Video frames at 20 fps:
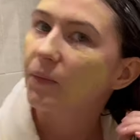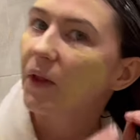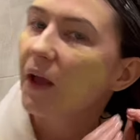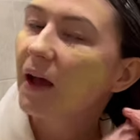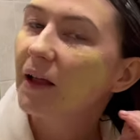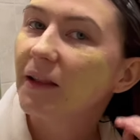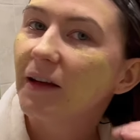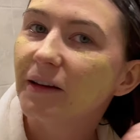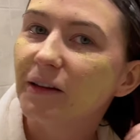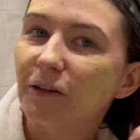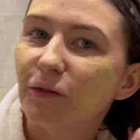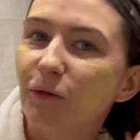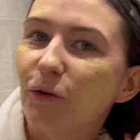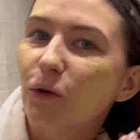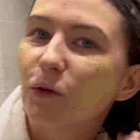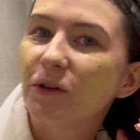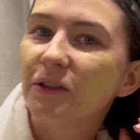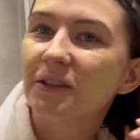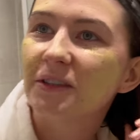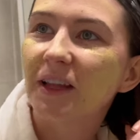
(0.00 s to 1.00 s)
I like to
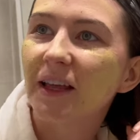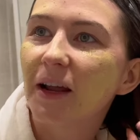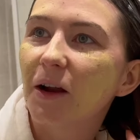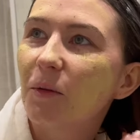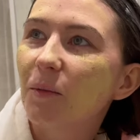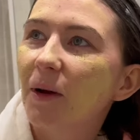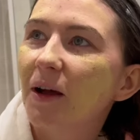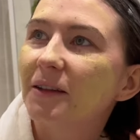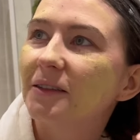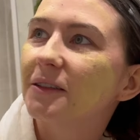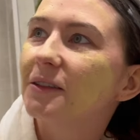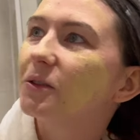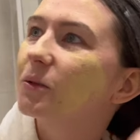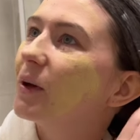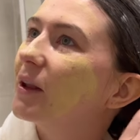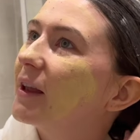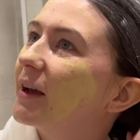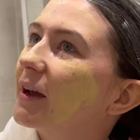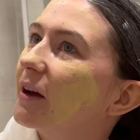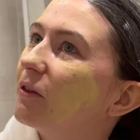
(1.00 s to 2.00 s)
focus the hair mask as
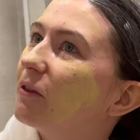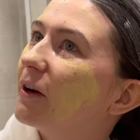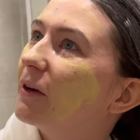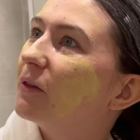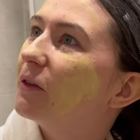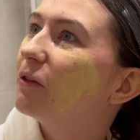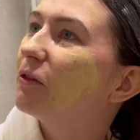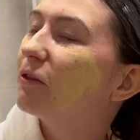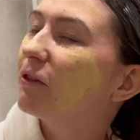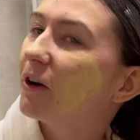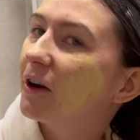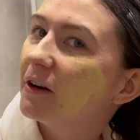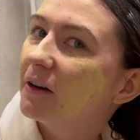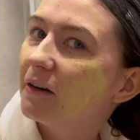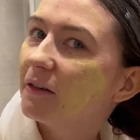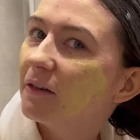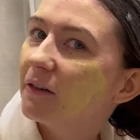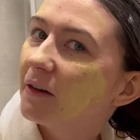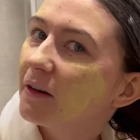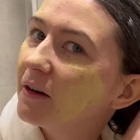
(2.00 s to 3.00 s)
well, like around the
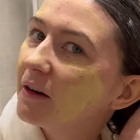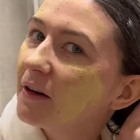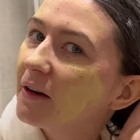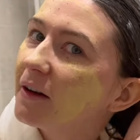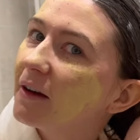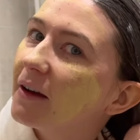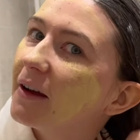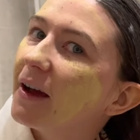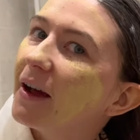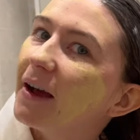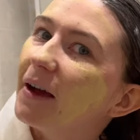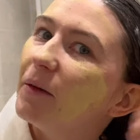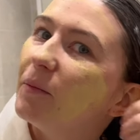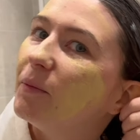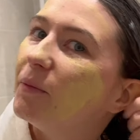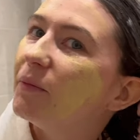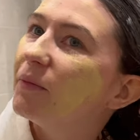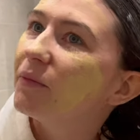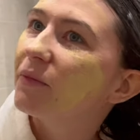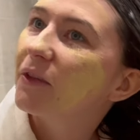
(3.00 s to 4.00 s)
front,
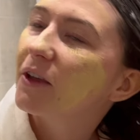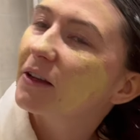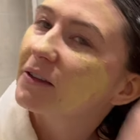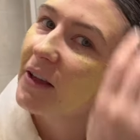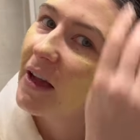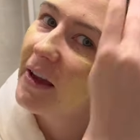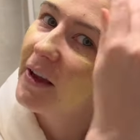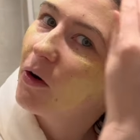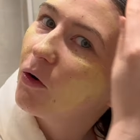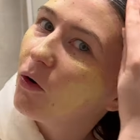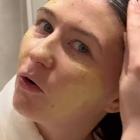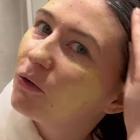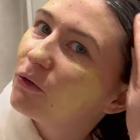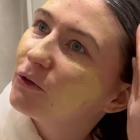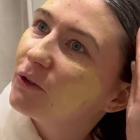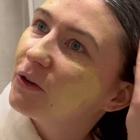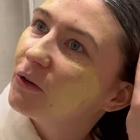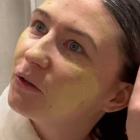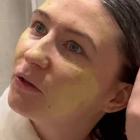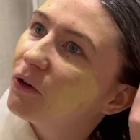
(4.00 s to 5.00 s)
because I
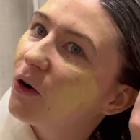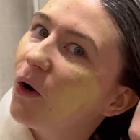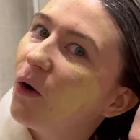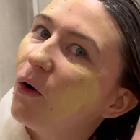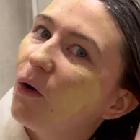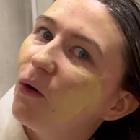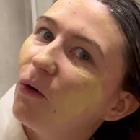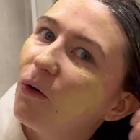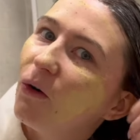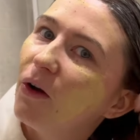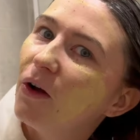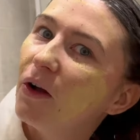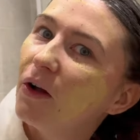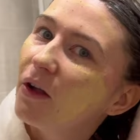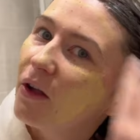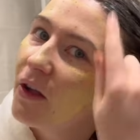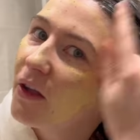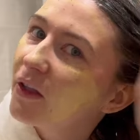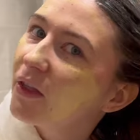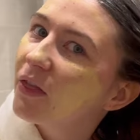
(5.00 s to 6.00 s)
often tong
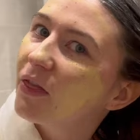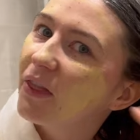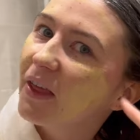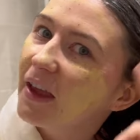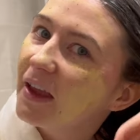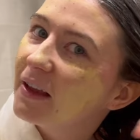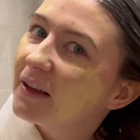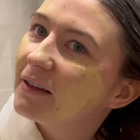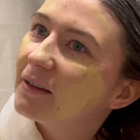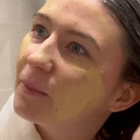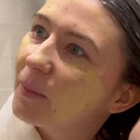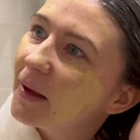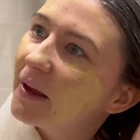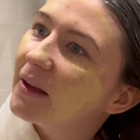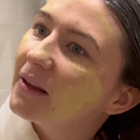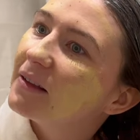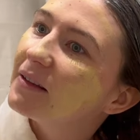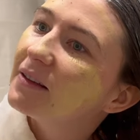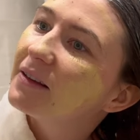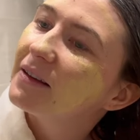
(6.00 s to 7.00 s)
these
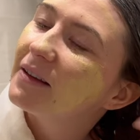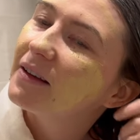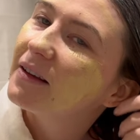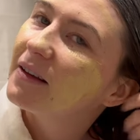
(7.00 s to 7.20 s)
bits.